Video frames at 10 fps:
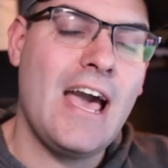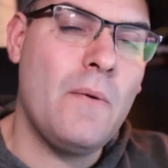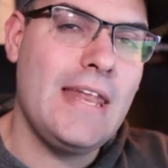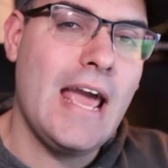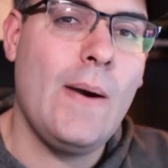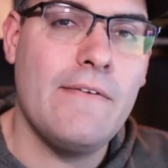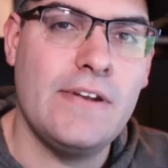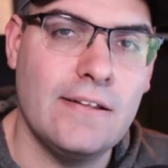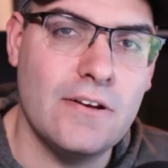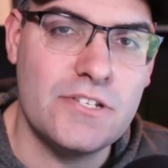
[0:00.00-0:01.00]
that, we now have an
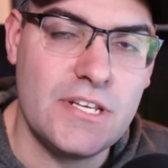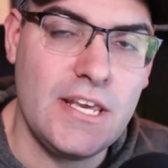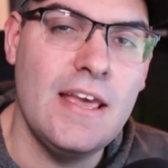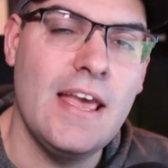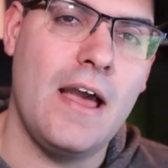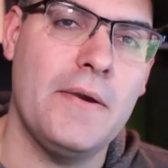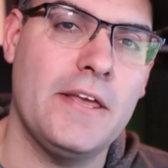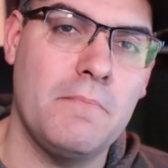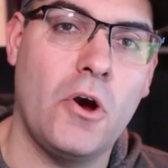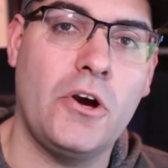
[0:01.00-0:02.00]
LLC and we
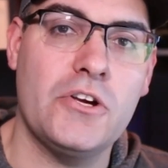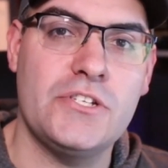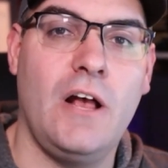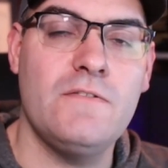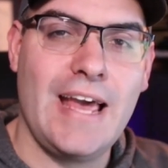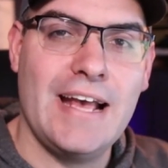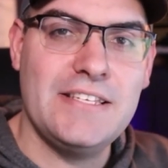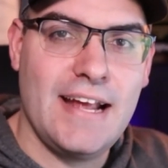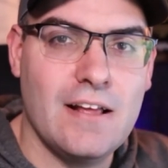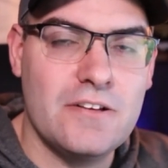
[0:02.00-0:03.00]
can mark ourselves as
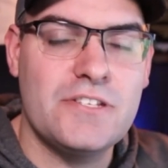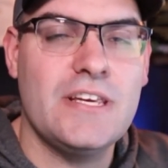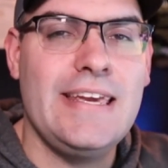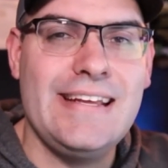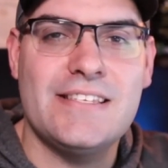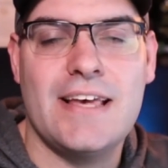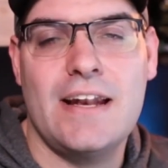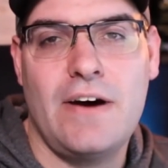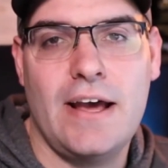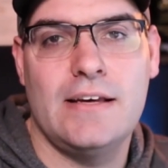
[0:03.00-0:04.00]
an LLC inside
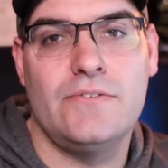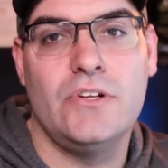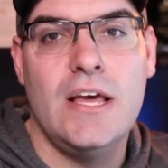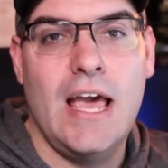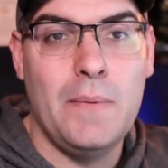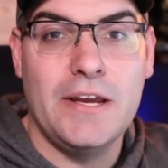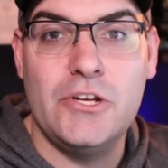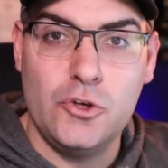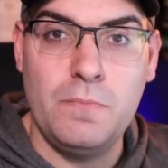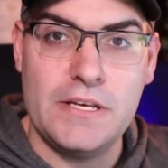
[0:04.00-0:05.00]
of HighLevel and we can
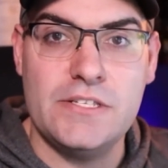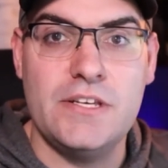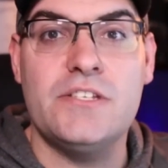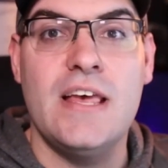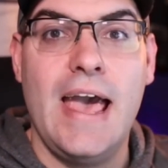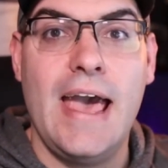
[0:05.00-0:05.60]
do business